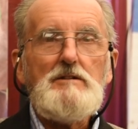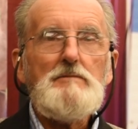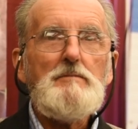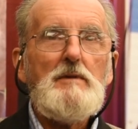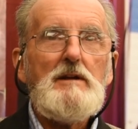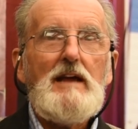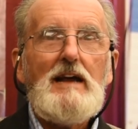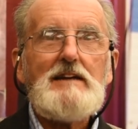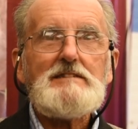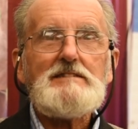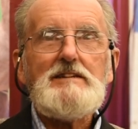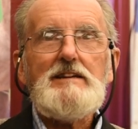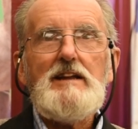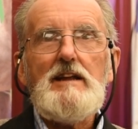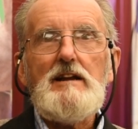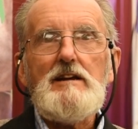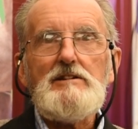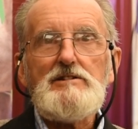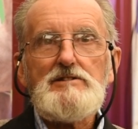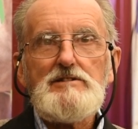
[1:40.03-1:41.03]
You may
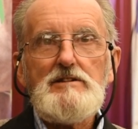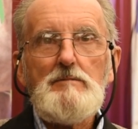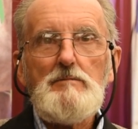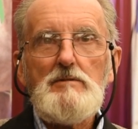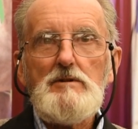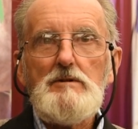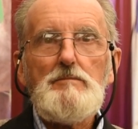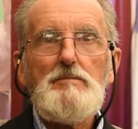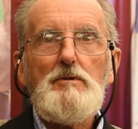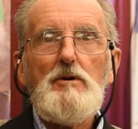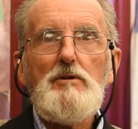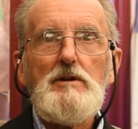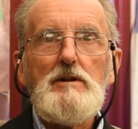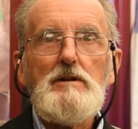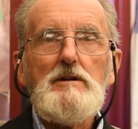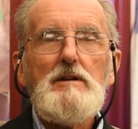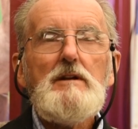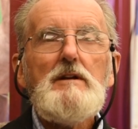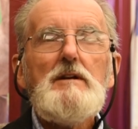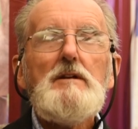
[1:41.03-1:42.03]
accidentally stumble upon
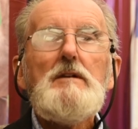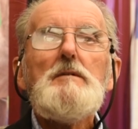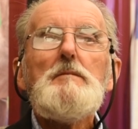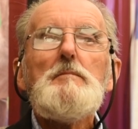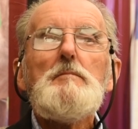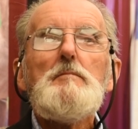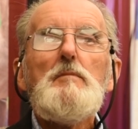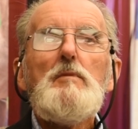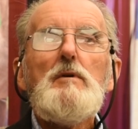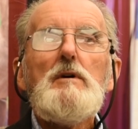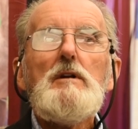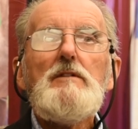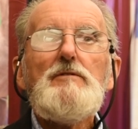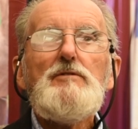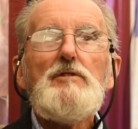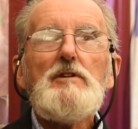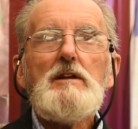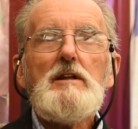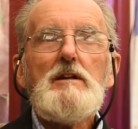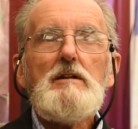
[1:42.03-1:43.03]
it, but
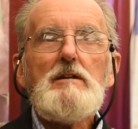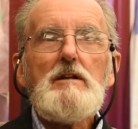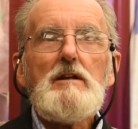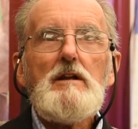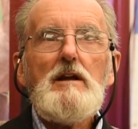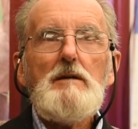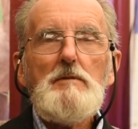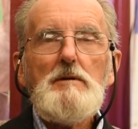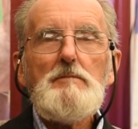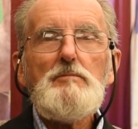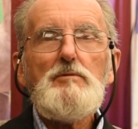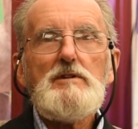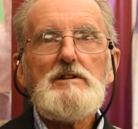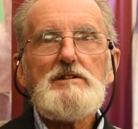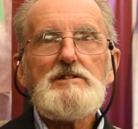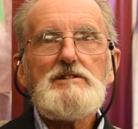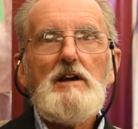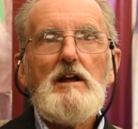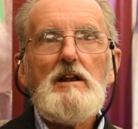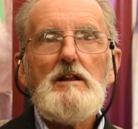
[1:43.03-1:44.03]
if you can come up with
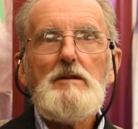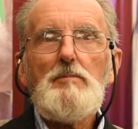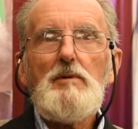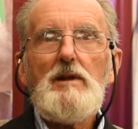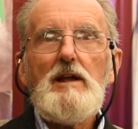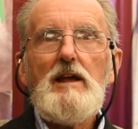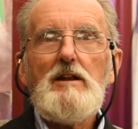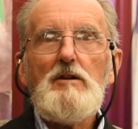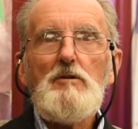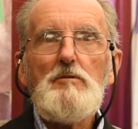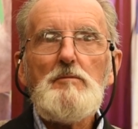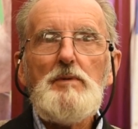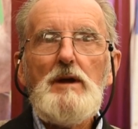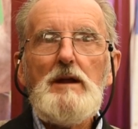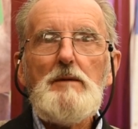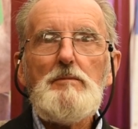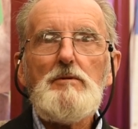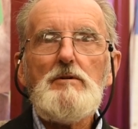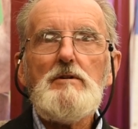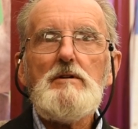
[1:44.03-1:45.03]
a solid plan on
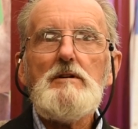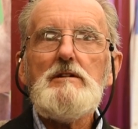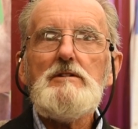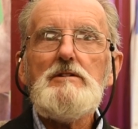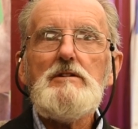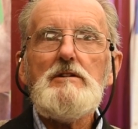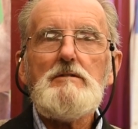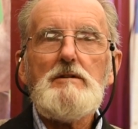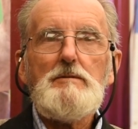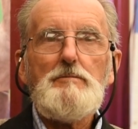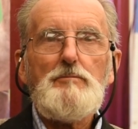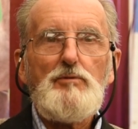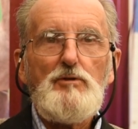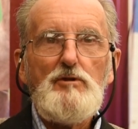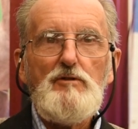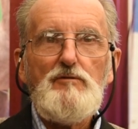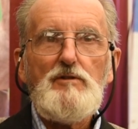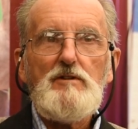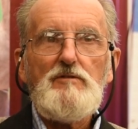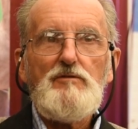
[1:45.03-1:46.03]
paper and you can
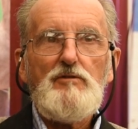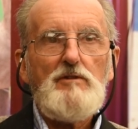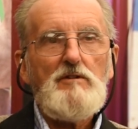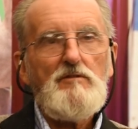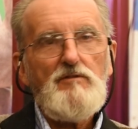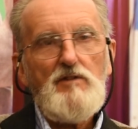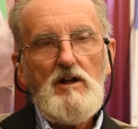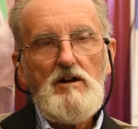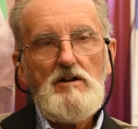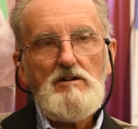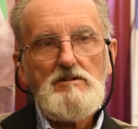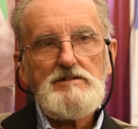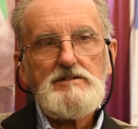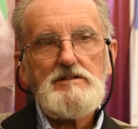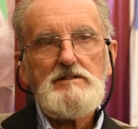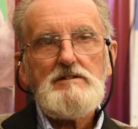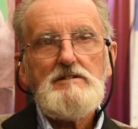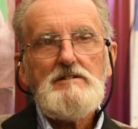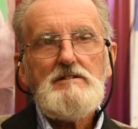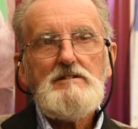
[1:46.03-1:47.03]
proof it for the flaws,